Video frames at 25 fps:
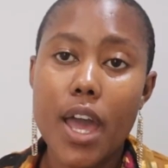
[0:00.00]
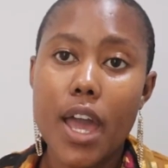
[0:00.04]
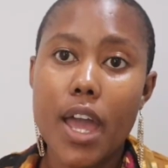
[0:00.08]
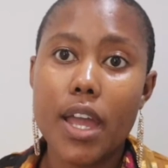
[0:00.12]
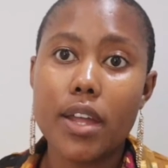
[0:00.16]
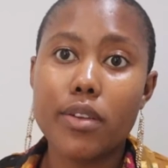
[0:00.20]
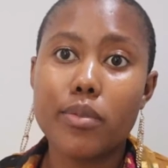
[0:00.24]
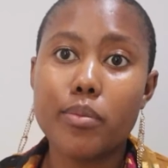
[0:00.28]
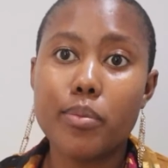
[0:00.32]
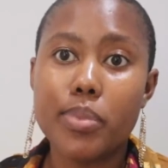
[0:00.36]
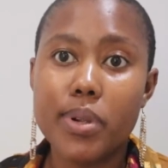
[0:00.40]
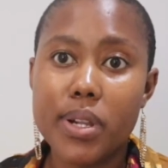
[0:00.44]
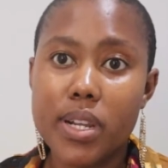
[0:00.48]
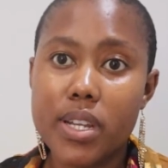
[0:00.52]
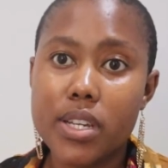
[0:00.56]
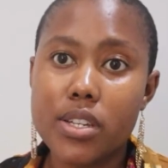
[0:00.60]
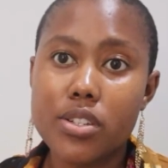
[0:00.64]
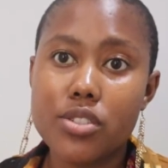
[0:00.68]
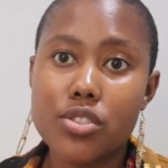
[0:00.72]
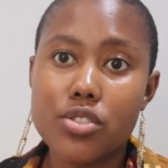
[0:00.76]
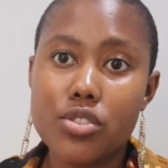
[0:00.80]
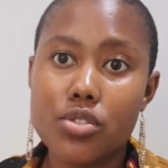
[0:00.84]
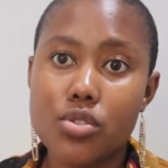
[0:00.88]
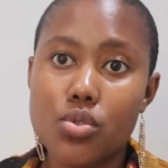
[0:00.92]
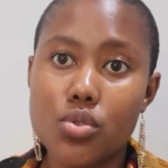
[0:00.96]
and
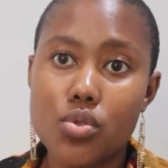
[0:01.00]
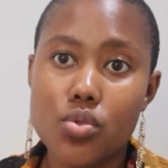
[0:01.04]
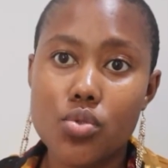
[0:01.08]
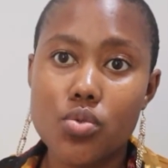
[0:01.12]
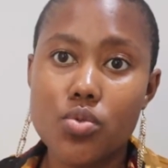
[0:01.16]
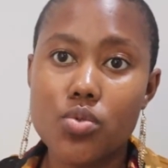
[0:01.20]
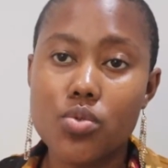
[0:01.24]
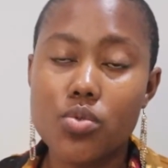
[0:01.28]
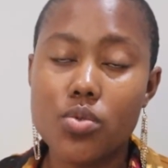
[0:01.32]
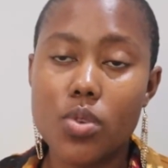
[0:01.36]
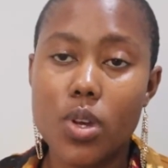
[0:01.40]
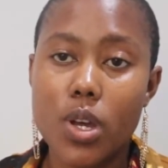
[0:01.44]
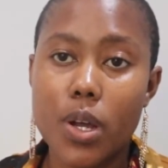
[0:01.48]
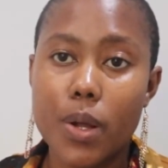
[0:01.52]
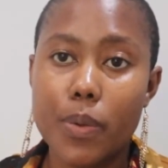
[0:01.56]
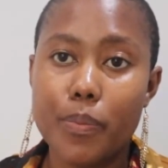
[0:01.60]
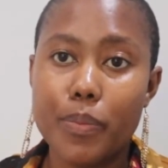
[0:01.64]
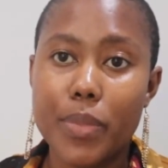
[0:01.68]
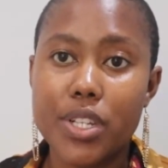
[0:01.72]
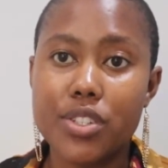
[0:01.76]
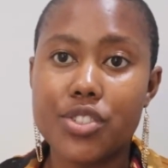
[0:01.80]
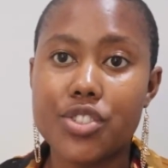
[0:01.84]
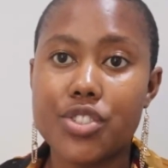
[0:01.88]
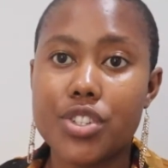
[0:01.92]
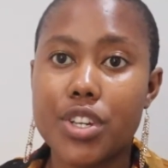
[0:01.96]
please do
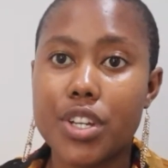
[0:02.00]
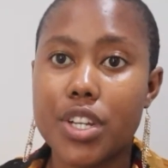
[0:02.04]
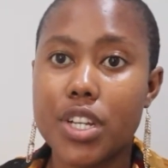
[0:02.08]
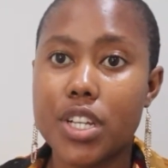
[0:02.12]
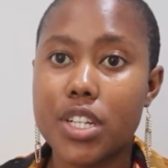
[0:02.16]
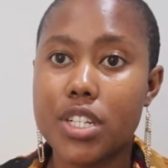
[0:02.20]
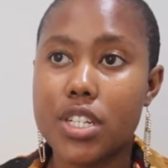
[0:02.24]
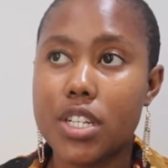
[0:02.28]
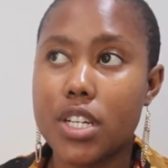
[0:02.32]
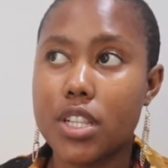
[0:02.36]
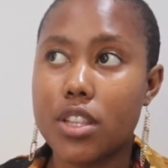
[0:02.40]
mention it